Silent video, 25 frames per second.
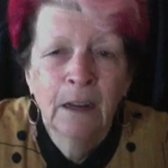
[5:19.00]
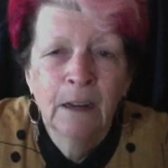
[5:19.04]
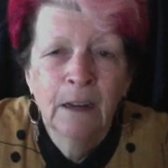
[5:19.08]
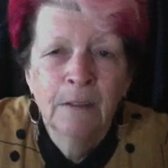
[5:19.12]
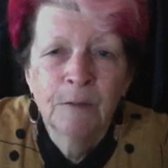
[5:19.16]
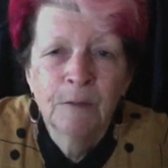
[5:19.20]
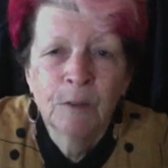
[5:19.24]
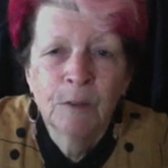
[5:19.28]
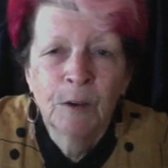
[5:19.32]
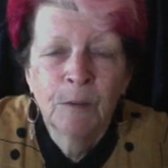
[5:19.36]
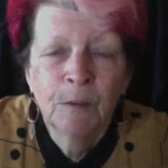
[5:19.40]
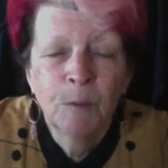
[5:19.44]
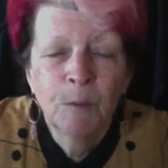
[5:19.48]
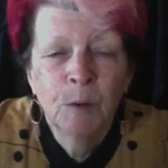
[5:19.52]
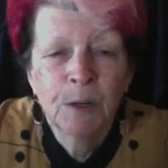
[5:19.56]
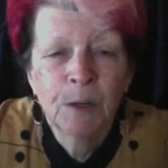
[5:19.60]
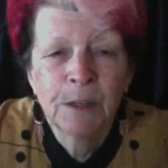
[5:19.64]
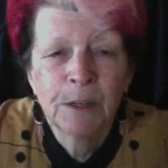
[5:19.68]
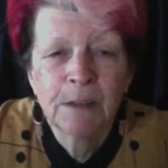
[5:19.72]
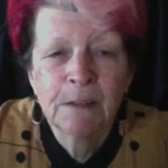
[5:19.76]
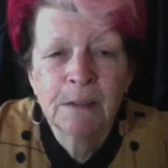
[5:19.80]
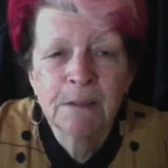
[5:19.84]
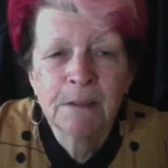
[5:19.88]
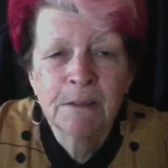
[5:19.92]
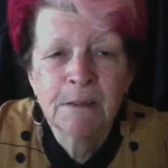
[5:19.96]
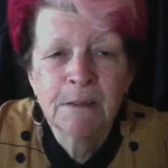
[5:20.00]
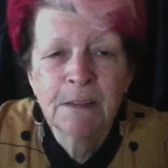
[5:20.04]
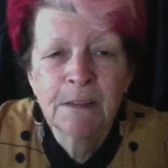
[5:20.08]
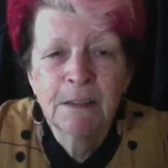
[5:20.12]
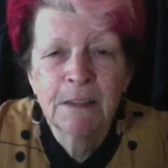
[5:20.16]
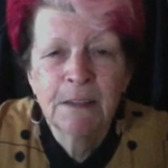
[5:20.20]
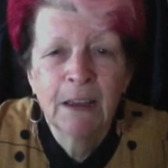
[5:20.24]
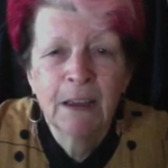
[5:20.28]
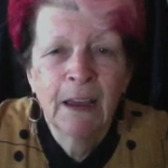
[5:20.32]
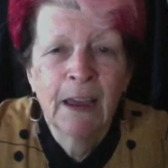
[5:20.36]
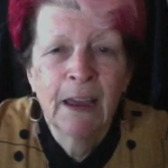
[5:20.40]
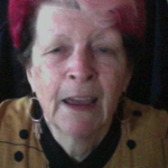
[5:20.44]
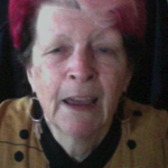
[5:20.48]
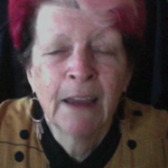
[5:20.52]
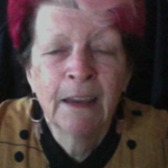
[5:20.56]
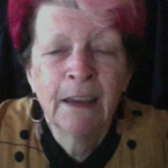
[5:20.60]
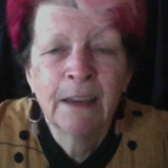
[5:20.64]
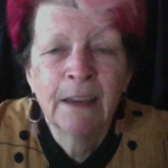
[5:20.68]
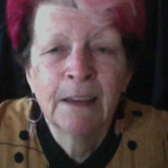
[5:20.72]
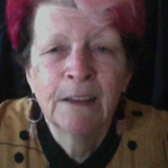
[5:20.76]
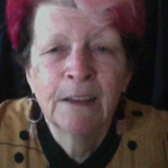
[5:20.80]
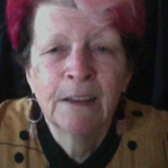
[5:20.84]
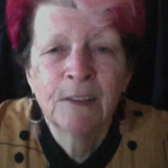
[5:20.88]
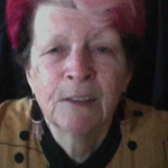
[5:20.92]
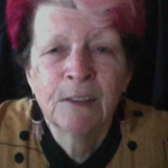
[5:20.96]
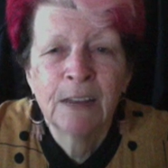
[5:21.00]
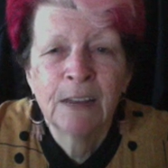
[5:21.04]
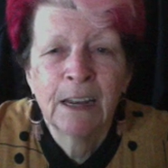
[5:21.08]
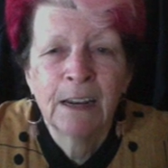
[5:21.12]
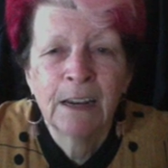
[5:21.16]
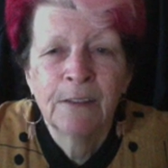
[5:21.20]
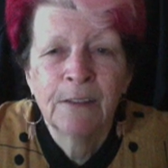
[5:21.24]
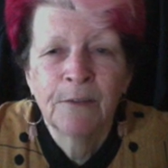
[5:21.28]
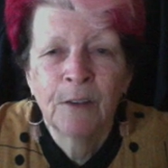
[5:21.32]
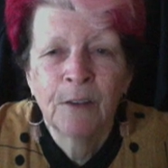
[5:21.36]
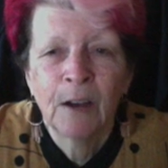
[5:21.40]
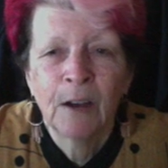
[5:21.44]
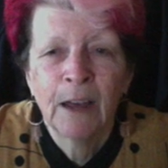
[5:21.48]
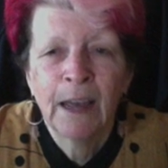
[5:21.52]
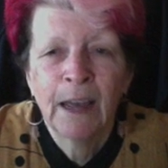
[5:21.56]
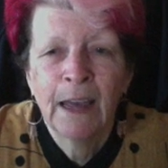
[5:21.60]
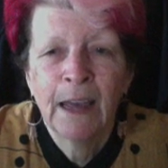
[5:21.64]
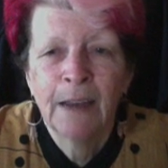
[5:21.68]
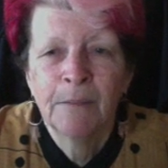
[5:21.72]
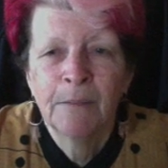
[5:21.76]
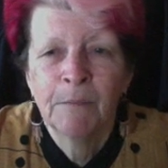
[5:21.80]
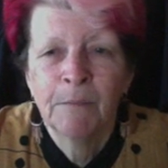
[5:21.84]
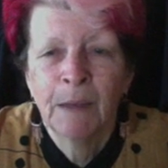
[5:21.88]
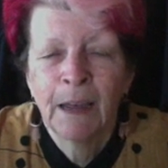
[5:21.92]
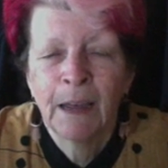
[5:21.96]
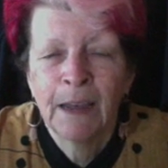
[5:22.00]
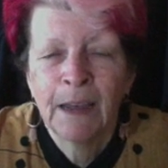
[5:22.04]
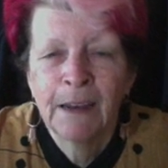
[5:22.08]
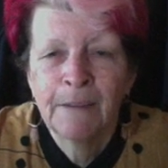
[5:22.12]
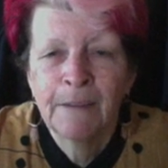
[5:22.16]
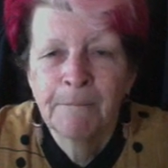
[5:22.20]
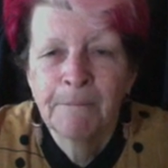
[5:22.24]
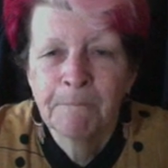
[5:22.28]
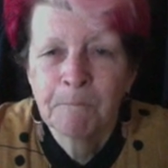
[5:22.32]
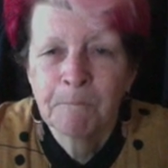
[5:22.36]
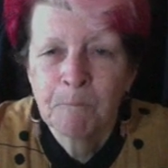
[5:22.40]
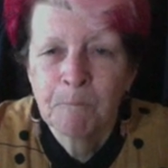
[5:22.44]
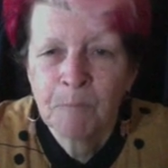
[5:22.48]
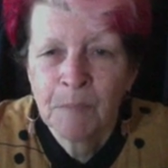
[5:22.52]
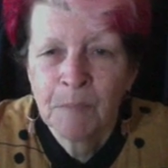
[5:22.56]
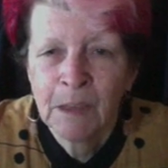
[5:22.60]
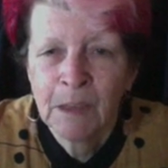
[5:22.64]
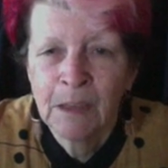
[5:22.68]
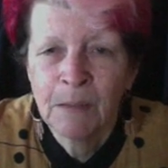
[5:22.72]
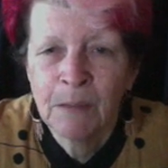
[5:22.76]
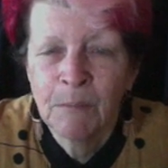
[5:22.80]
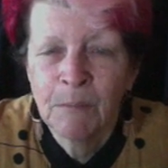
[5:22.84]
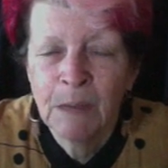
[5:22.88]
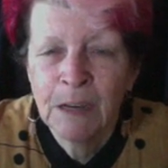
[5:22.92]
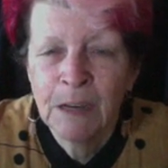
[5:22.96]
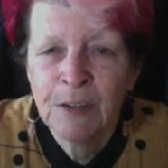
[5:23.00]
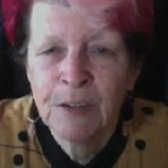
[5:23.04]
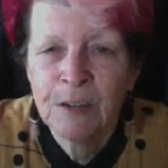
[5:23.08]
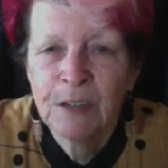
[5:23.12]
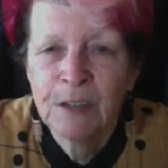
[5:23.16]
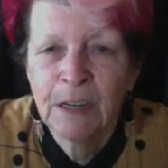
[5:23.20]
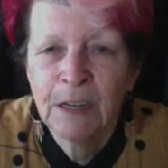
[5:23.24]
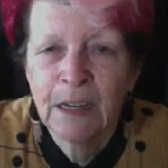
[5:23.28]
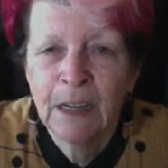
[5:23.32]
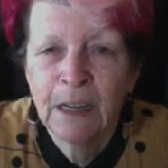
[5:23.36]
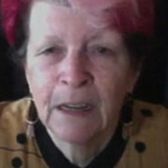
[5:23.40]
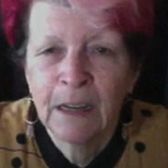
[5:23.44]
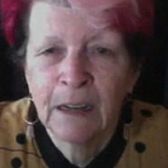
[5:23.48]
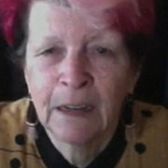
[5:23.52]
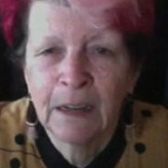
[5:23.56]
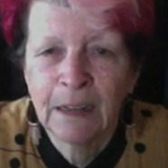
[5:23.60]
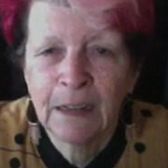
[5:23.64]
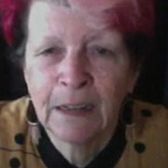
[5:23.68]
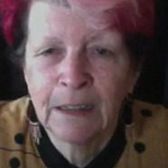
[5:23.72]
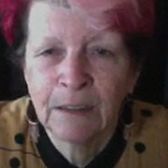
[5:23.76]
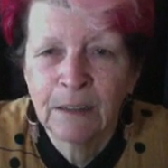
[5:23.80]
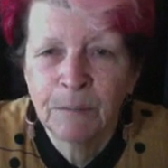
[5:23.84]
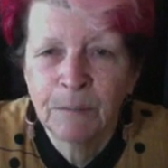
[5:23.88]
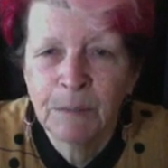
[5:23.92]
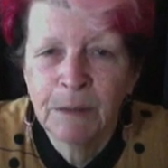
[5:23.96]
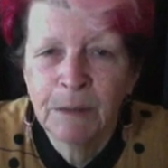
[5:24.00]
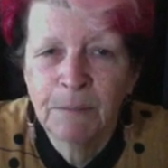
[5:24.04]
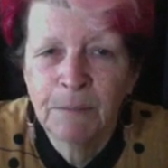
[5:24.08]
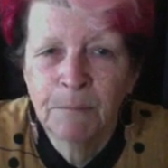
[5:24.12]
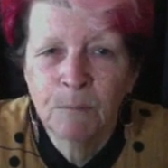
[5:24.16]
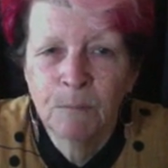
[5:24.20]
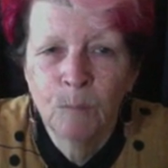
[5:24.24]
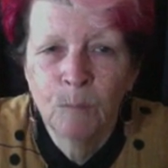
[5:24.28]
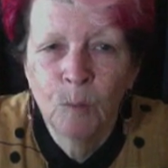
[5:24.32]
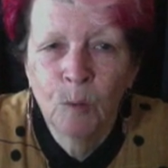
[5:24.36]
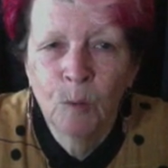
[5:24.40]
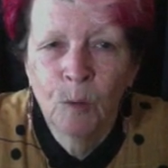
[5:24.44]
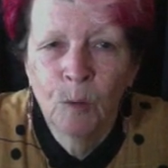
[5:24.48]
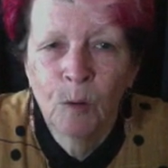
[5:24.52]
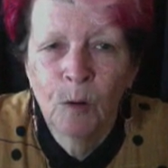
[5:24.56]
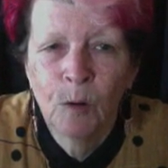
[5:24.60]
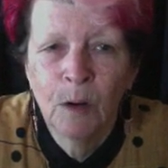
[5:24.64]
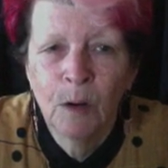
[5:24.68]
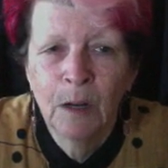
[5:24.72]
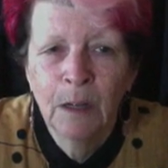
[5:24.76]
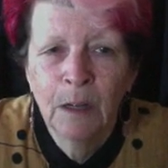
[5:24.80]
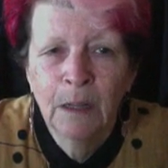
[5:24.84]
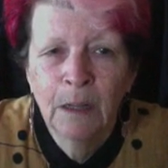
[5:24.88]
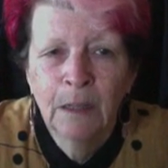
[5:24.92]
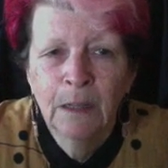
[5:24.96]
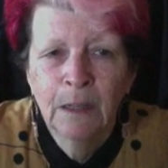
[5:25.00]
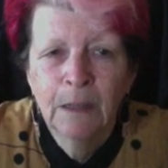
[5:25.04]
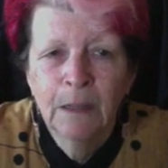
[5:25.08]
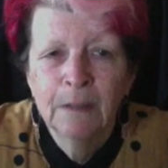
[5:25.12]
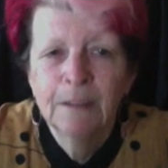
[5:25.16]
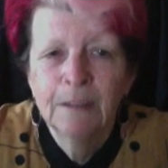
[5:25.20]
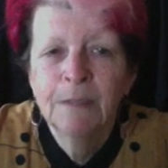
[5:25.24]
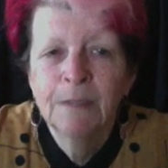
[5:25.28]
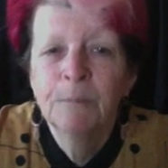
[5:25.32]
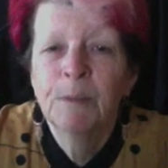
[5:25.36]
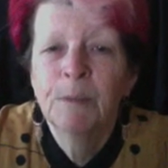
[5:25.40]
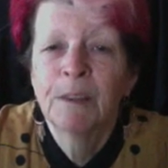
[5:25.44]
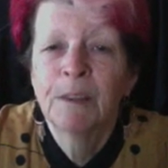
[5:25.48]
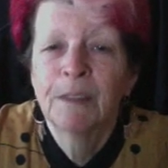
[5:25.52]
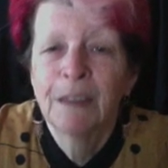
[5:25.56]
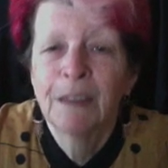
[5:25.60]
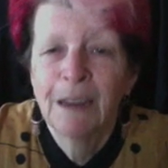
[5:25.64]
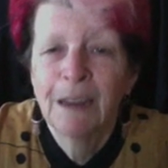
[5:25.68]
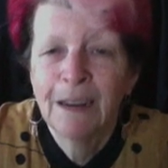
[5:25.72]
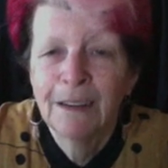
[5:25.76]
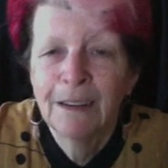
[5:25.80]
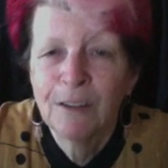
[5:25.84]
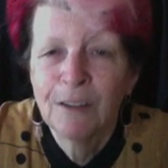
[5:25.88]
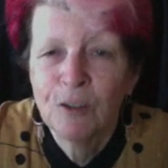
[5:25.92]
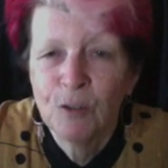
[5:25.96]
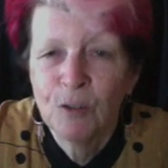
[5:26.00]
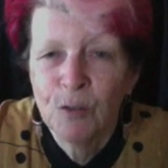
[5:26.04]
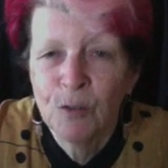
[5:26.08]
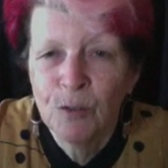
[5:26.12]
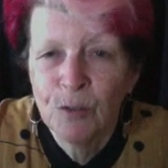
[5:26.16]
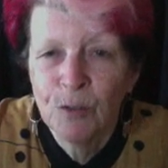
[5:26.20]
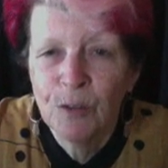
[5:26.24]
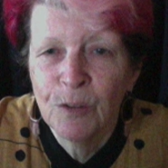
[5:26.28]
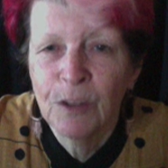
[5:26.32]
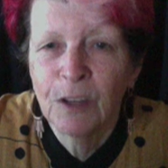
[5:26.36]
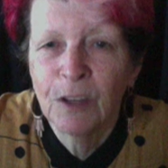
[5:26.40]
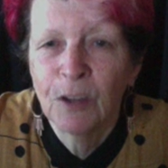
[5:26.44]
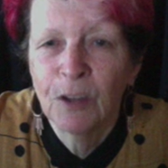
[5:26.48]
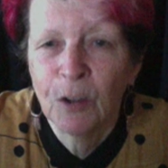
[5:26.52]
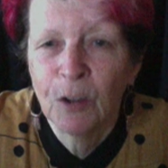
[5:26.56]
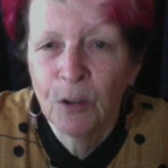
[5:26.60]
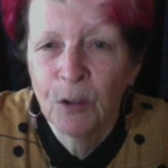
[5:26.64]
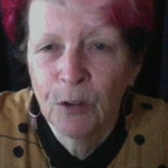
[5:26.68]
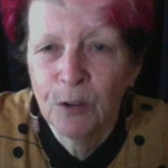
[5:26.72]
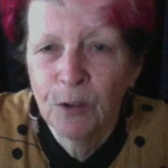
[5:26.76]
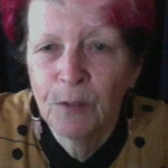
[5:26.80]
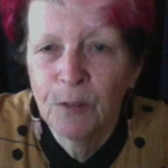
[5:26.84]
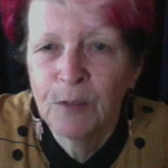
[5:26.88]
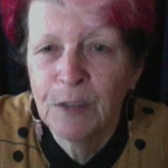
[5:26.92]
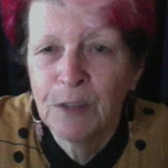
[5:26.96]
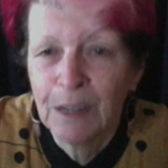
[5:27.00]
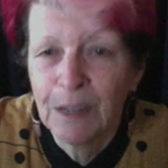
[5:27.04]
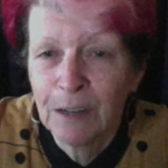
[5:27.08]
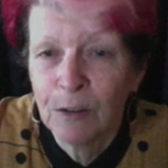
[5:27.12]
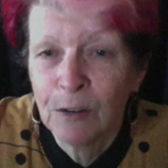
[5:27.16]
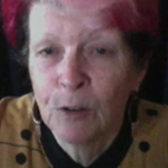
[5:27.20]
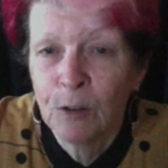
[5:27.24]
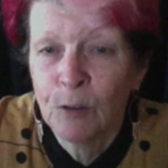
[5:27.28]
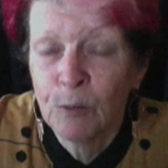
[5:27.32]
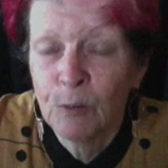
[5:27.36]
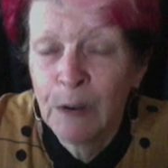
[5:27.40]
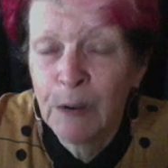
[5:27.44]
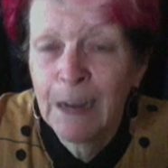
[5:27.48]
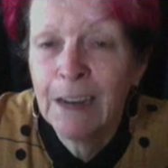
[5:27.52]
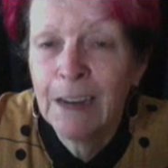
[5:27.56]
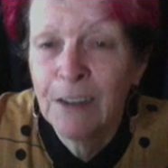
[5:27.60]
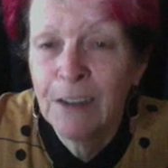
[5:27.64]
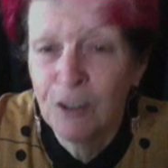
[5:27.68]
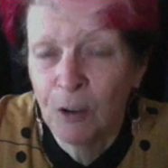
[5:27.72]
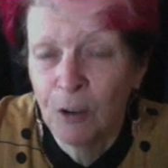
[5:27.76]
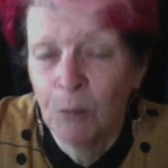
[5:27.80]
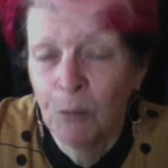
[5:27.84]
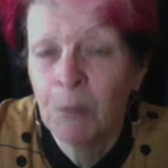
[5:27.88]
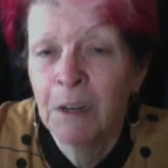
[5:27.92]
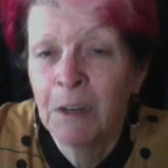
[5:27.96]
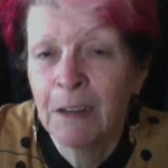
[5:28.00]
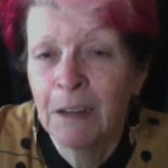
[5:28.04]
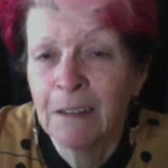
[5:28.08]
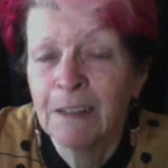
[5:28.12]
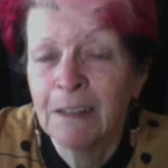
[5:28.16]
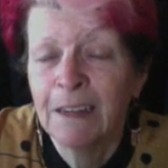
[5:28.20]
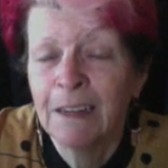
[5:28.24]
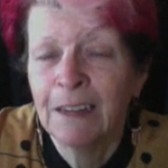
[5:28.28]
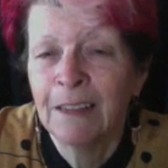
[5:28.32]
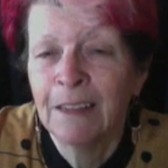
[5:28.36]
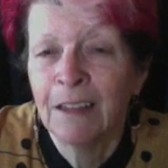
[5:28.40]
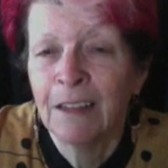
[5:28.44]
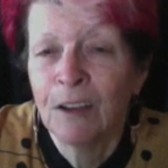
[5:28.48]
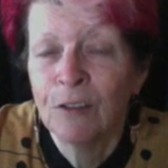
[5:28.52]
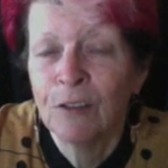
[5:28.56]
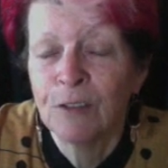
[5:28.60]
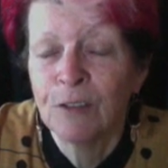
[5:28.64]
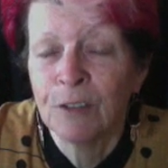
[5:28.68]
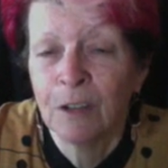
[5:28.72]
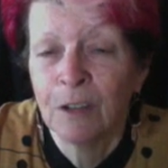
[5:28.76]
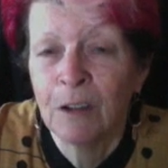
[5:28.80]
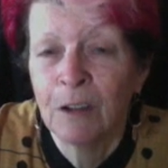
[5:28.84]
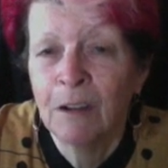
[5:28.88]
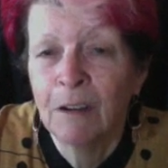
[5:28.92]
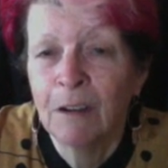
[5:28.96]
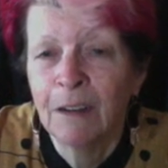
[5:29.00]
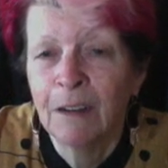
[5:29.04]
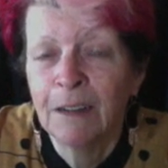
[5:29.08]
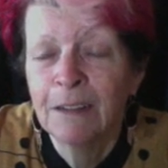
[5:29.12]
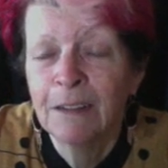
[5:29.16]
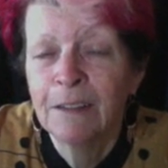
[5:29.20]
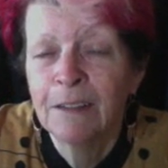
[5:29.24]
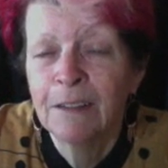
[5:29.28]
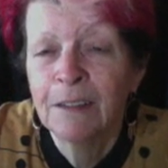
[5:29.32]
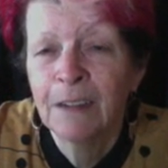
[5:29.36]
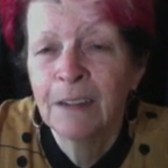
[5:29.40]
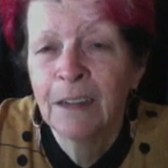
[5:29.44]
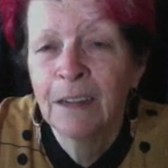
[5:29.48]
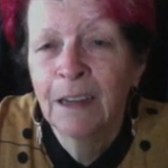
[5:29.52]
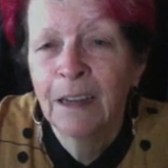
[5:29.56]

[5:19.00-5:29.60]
So what it's saying is that if I had made the mesh a little bit more sympathetic to the curves that are already dominant in those lines,